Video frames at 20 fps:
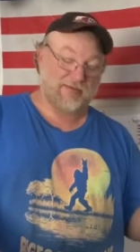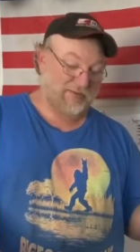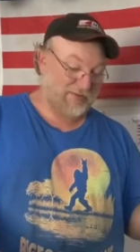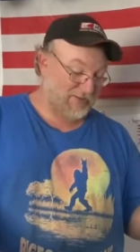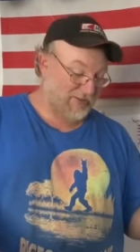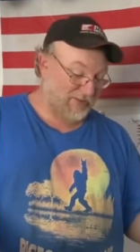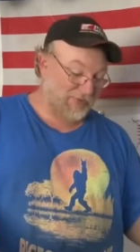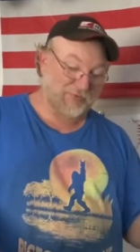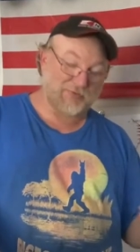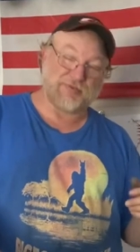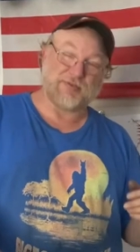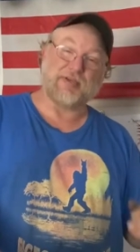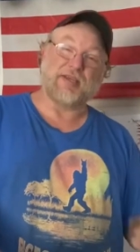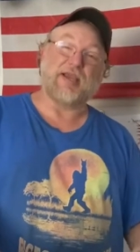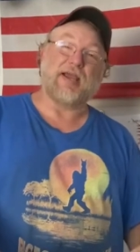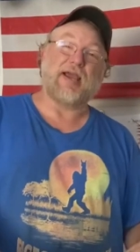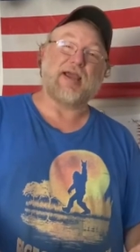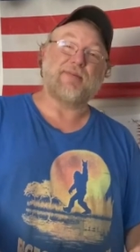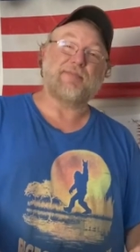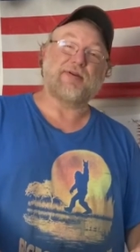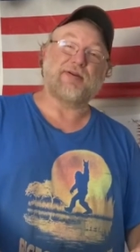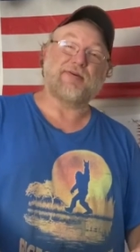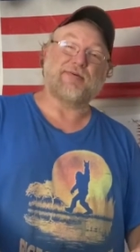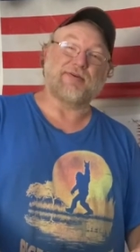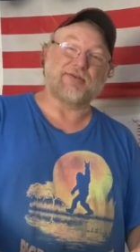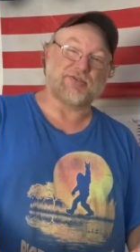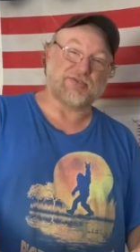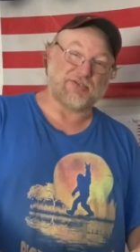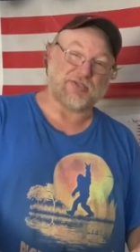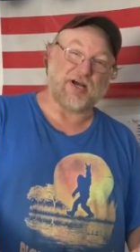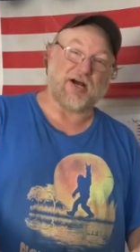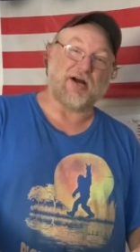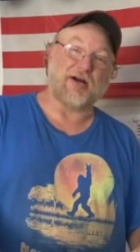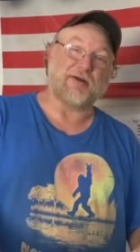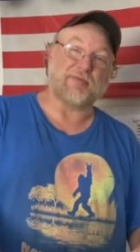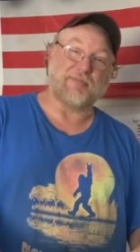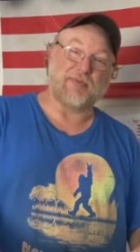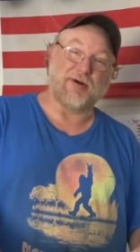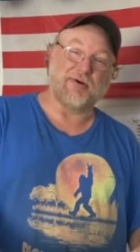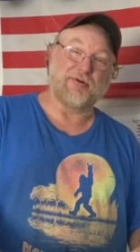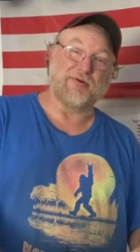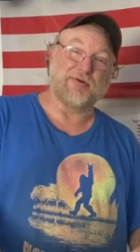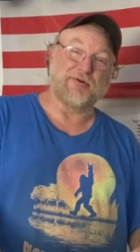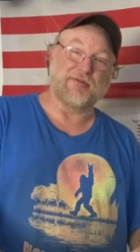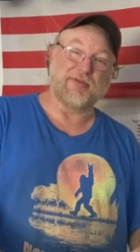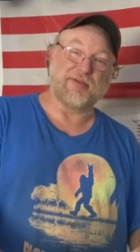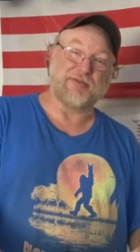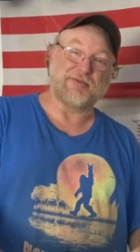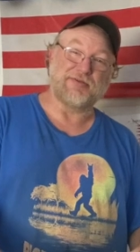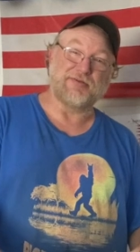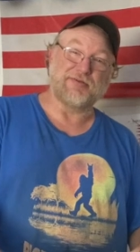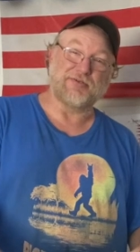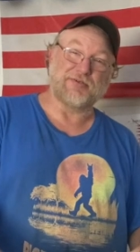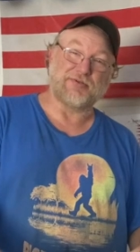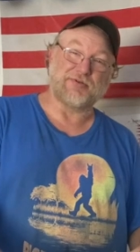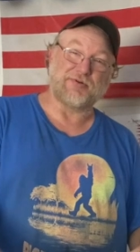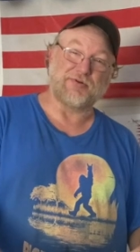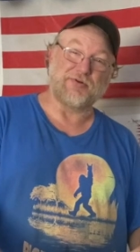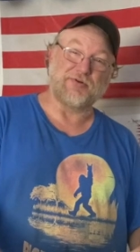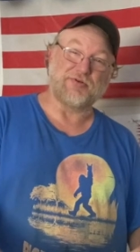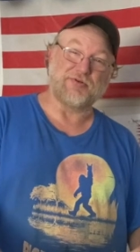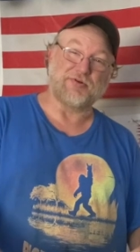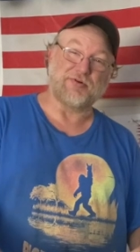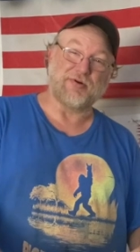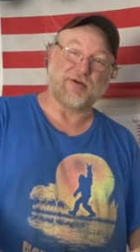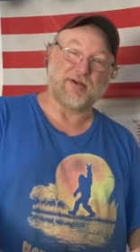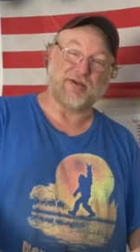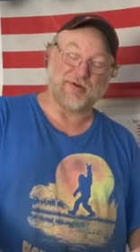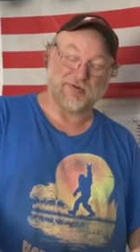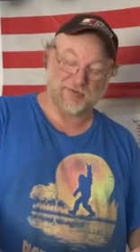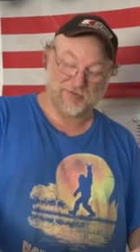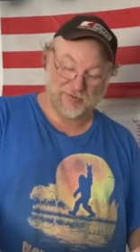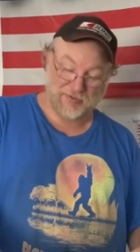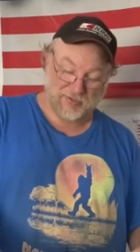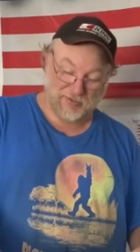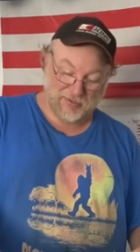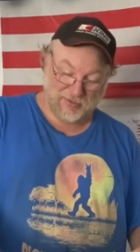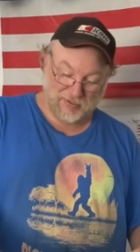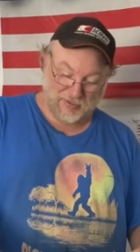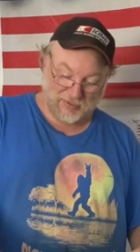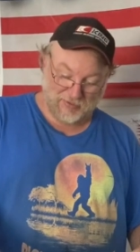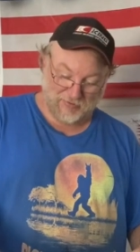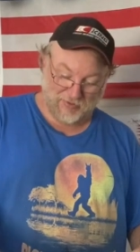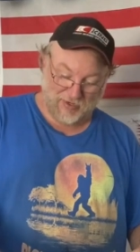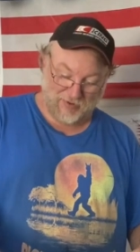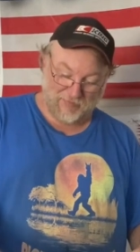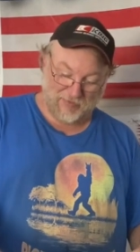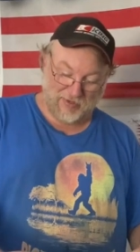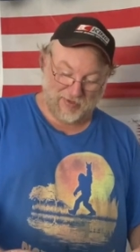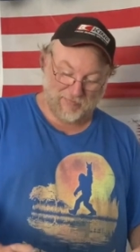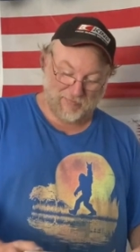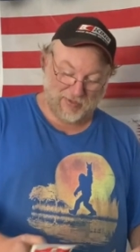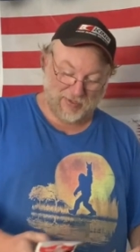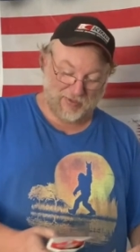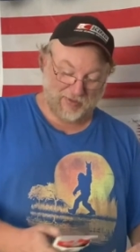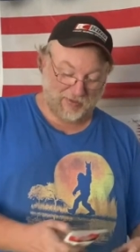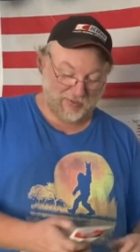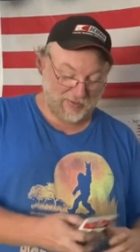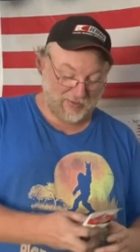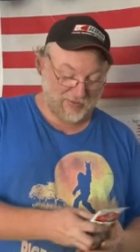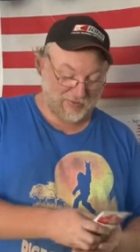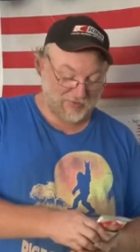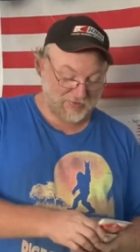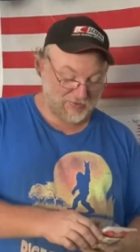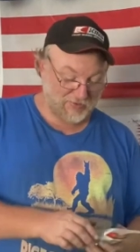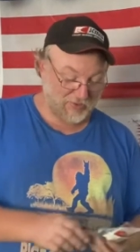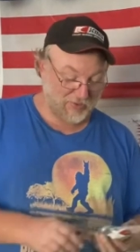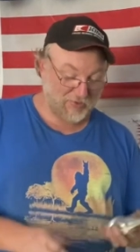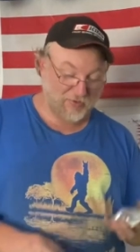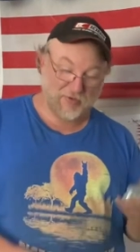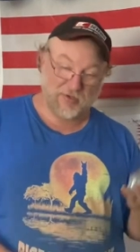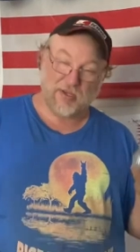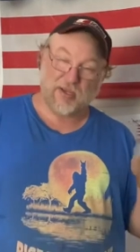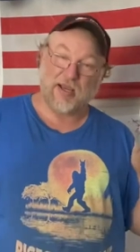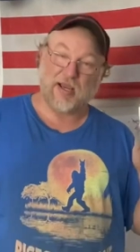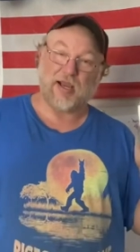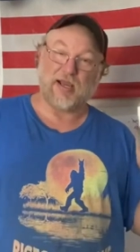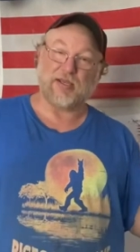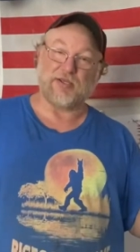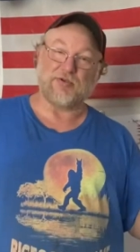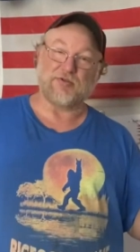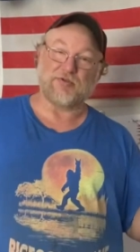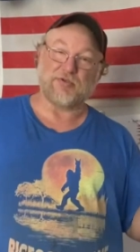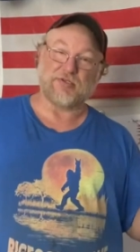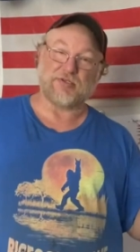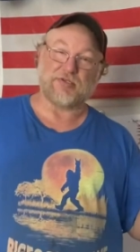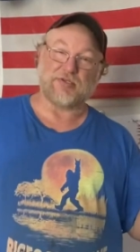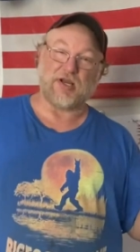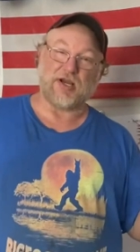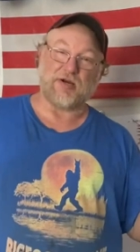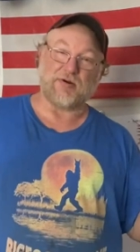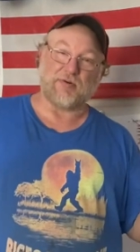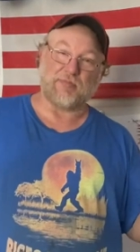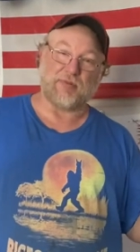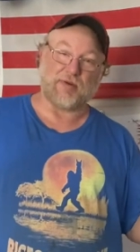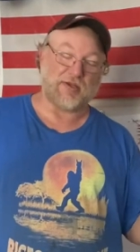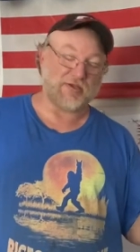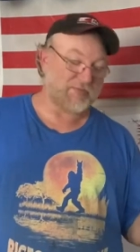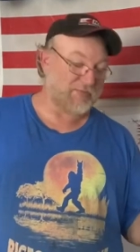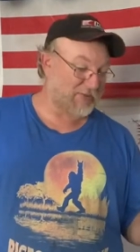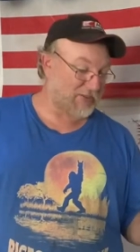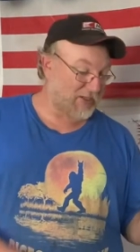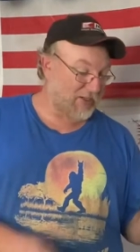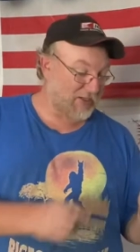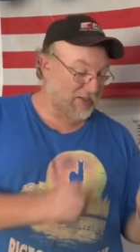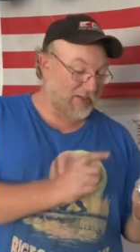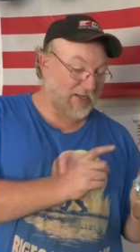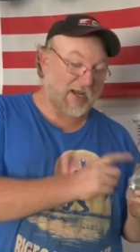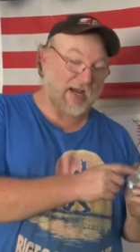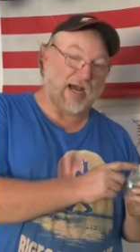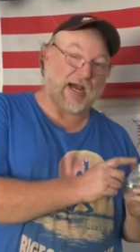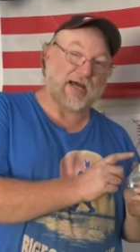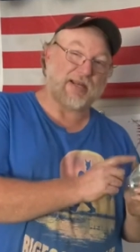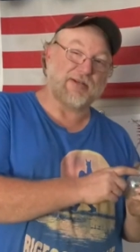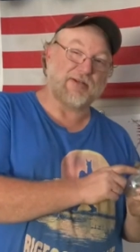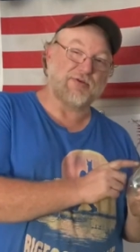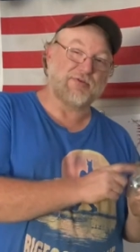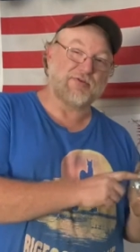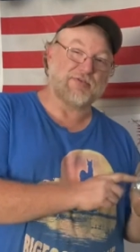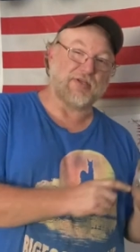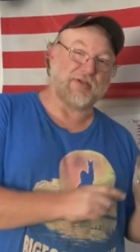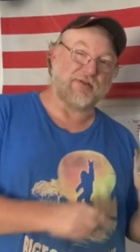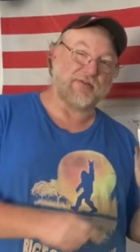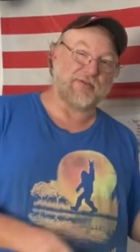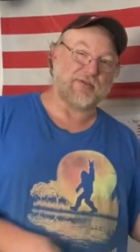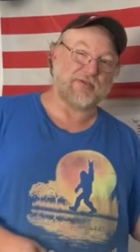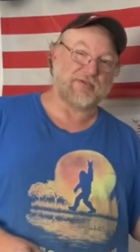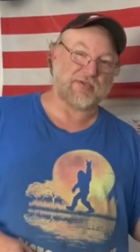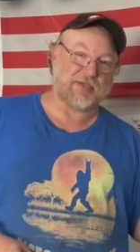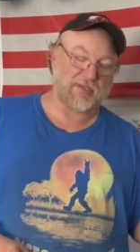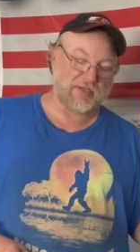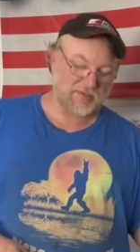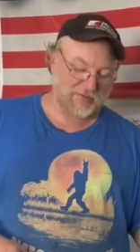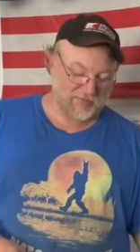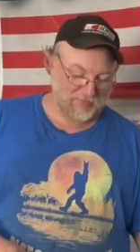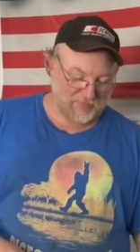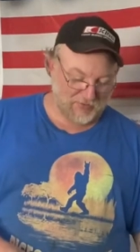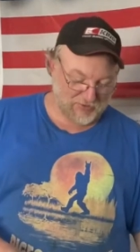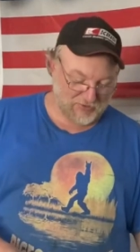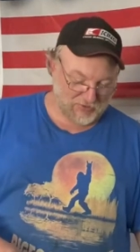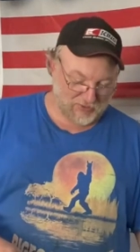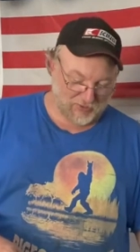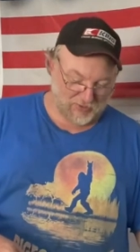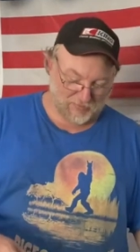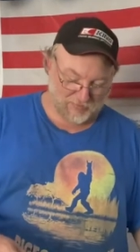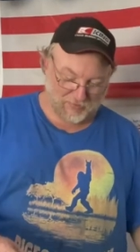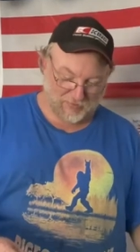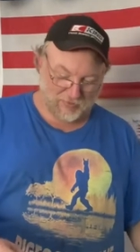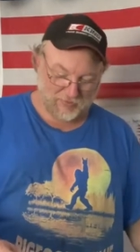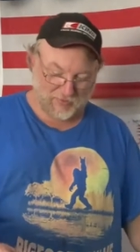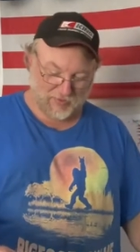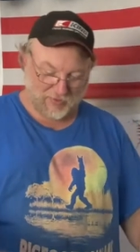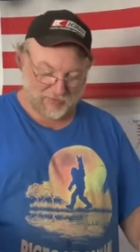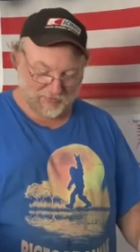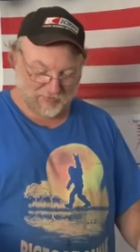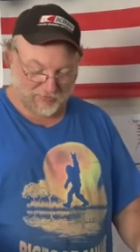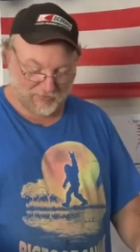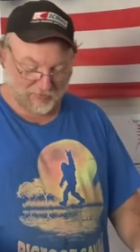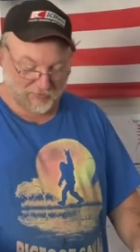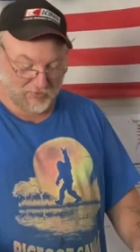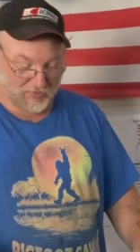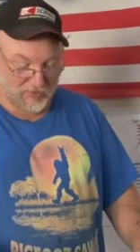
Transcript: I don't see it happening on a stock motor that you're just cruising around and driving out back of the lake. So I use this stock replacement kit. Now, I do sell these kits at my shop too also.